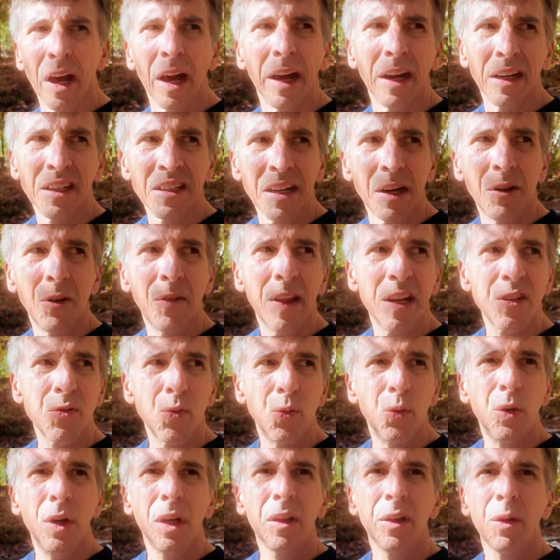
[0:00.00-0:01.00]
diet, because I know
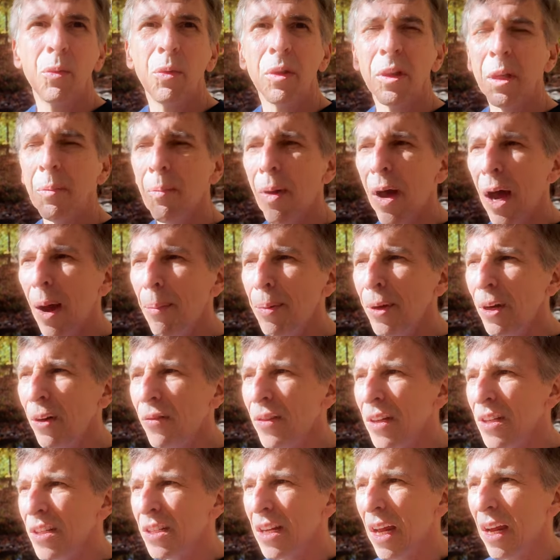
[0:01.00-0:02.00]
that's really, really popular
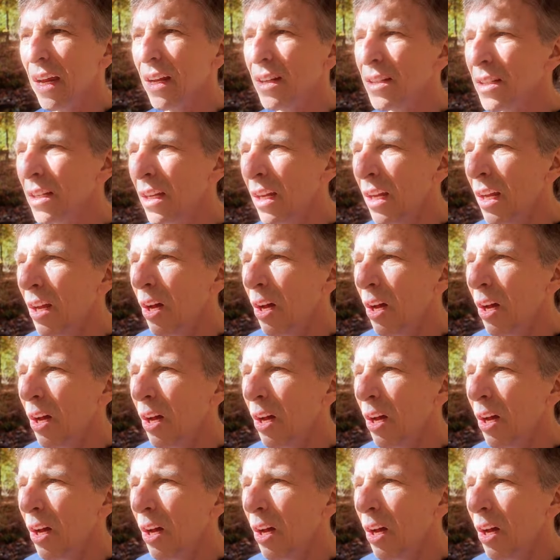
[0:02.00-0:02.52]
these days.